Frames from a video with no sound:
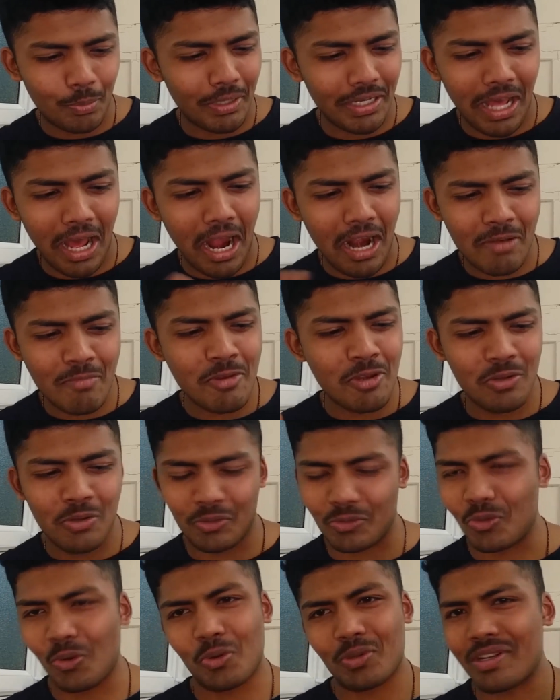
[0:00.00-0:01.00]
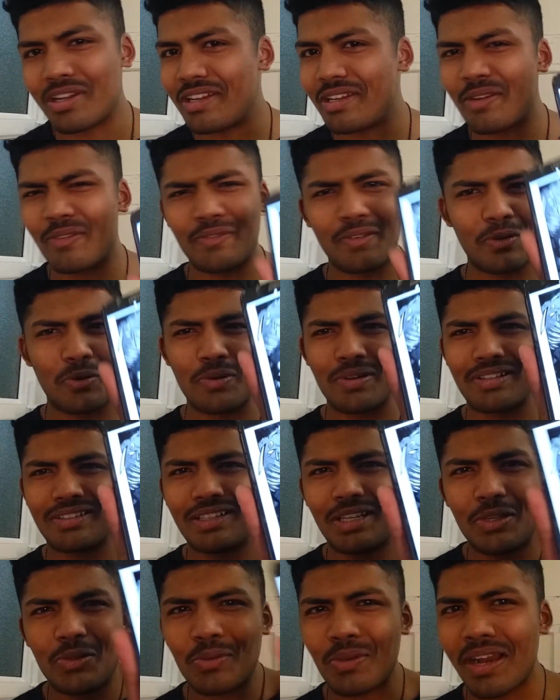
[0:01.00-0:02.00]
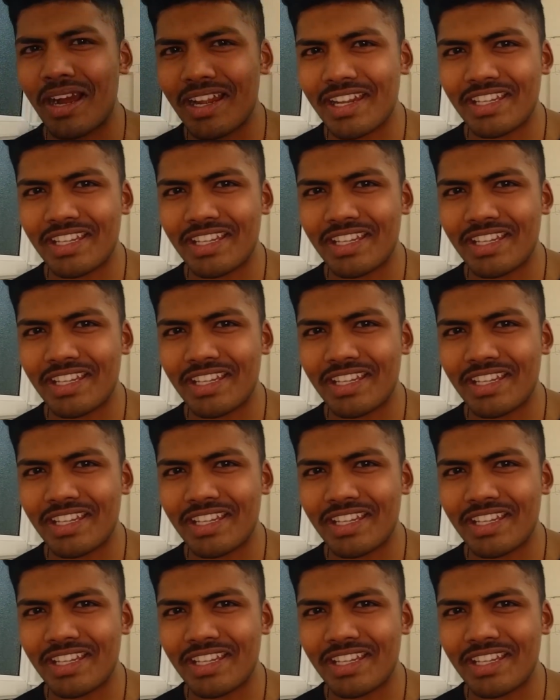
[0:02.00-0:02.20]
dude, but Armin looked totally different, honestly.